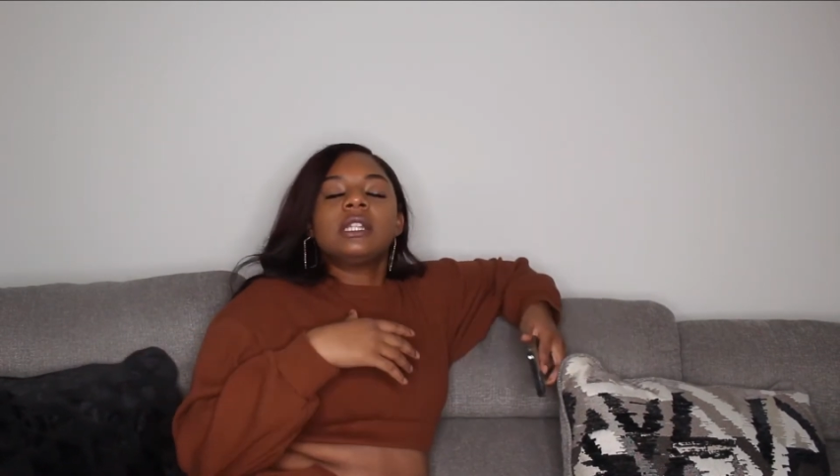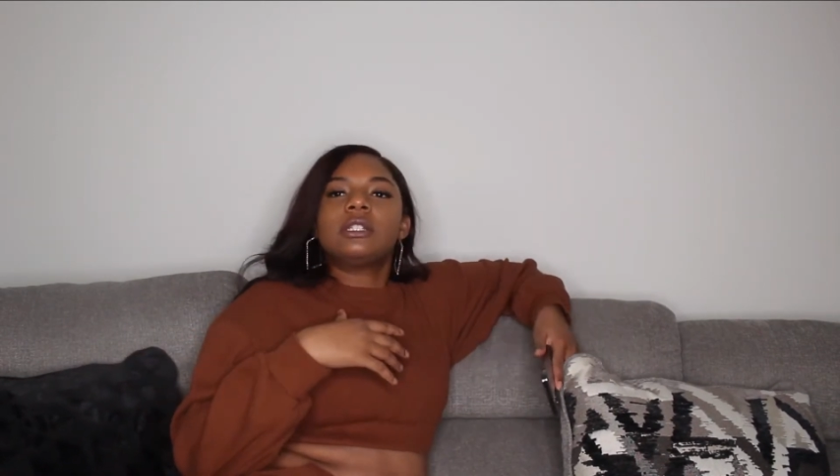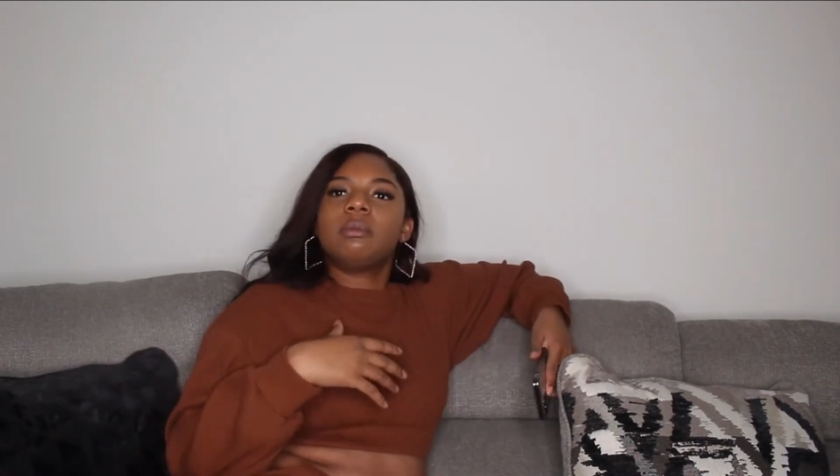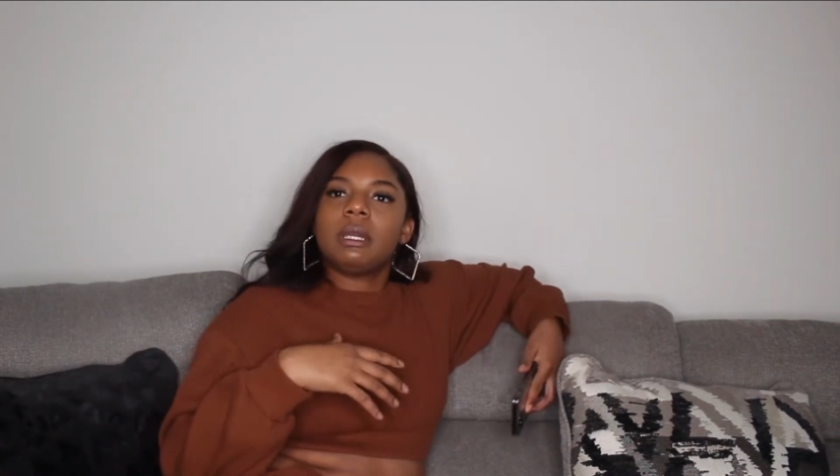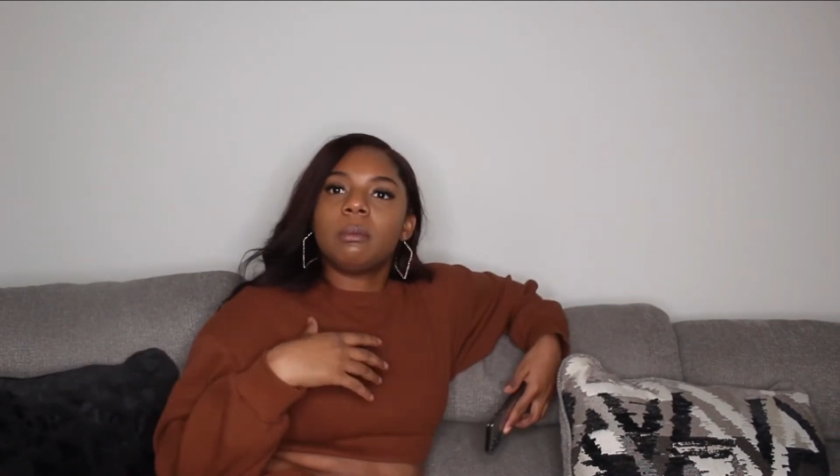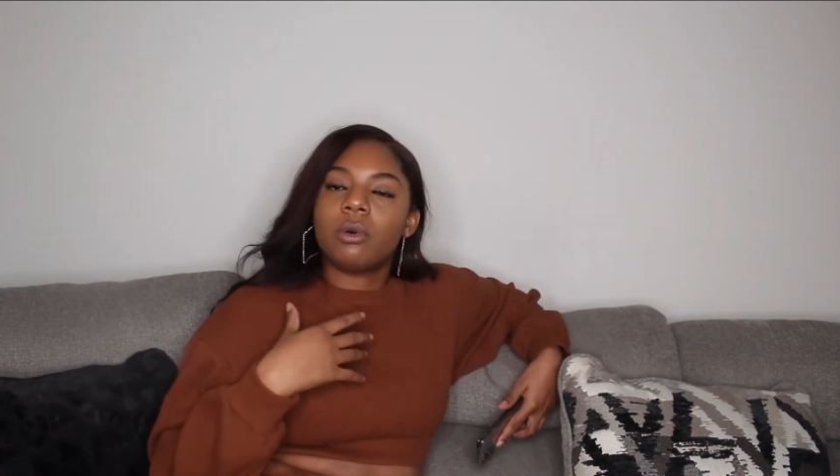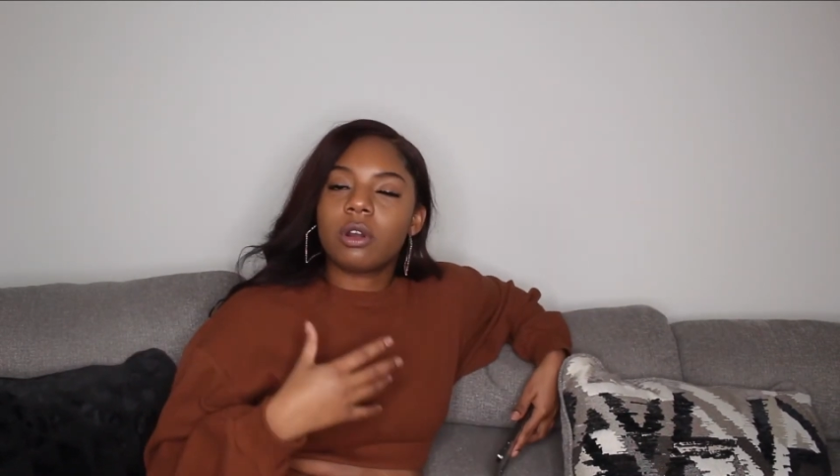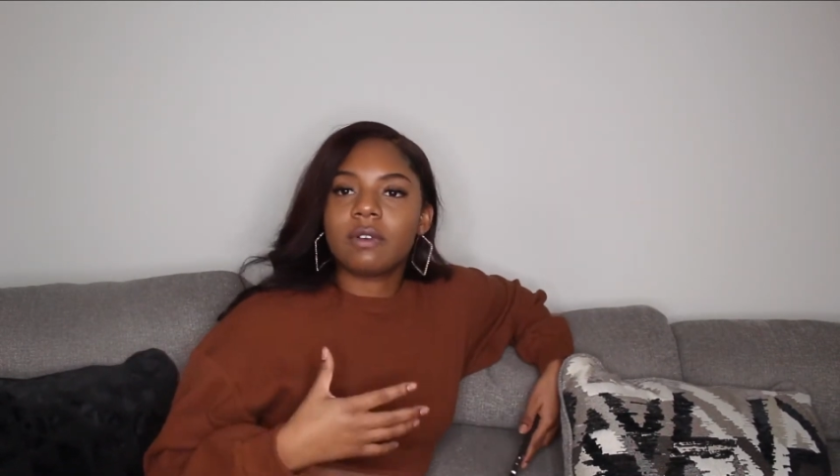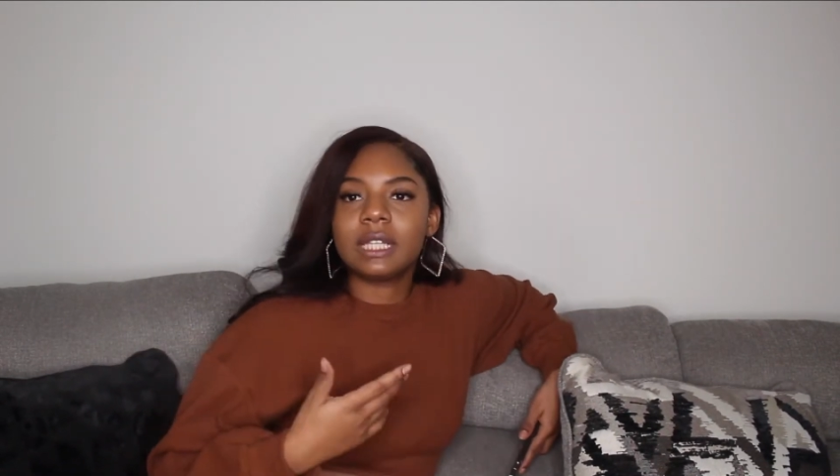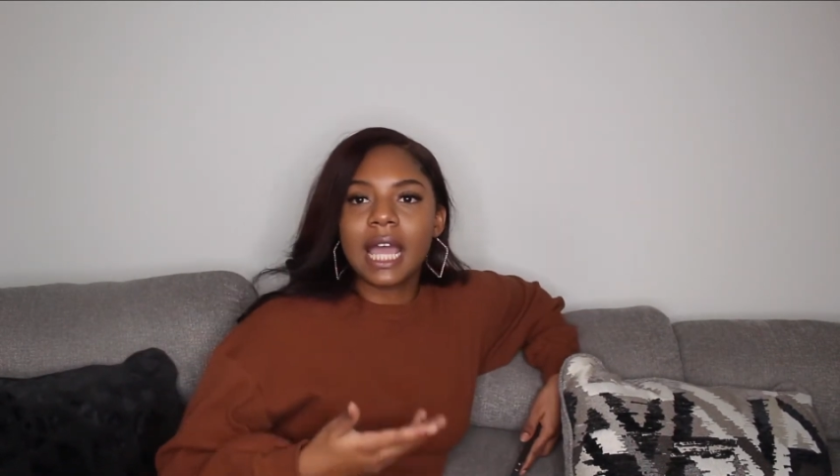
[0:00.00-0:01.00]
to be
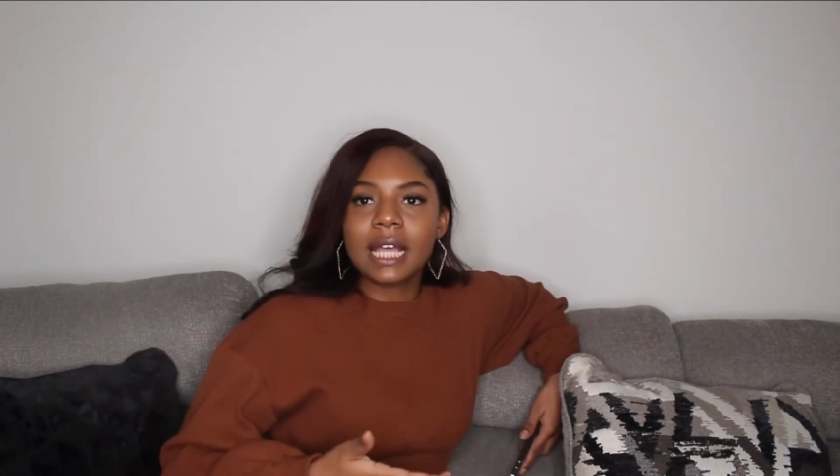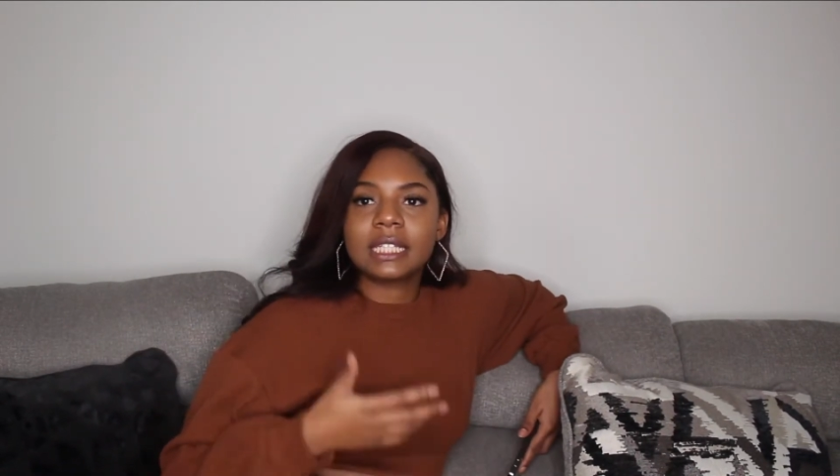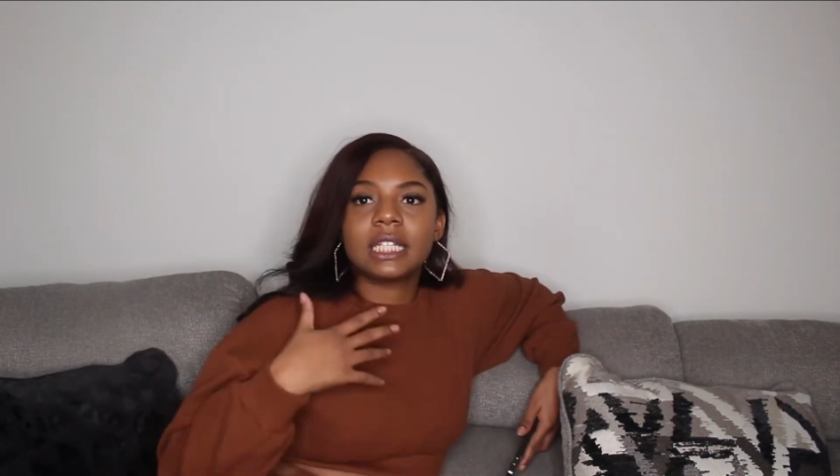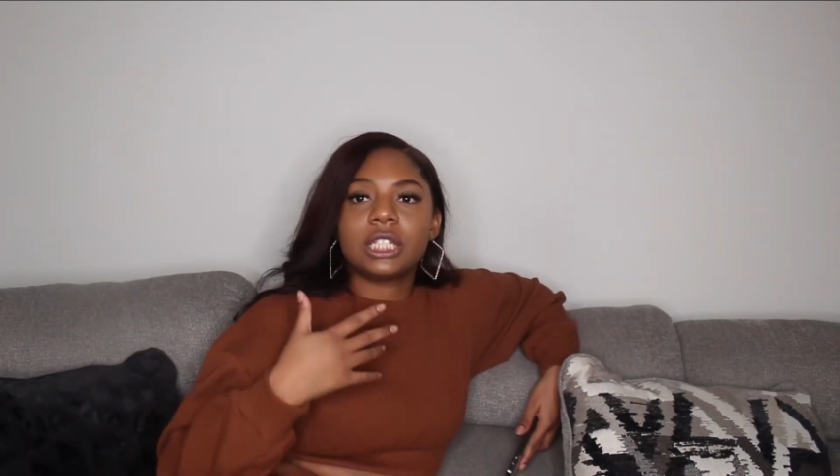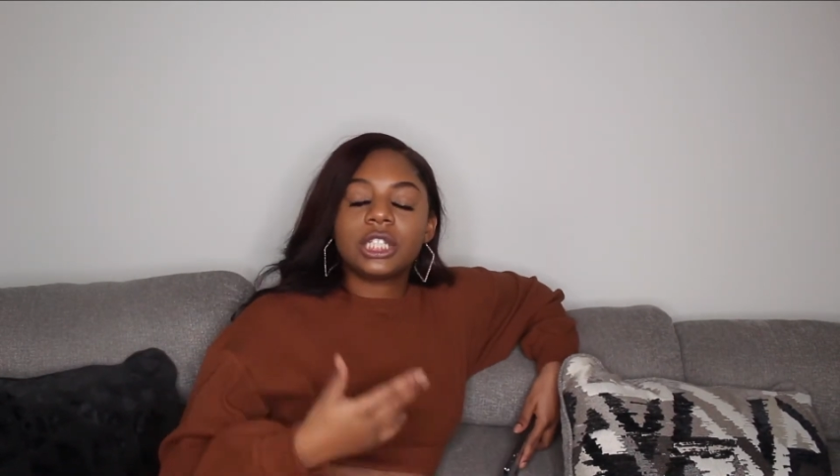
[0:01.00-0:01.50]
more relaxed and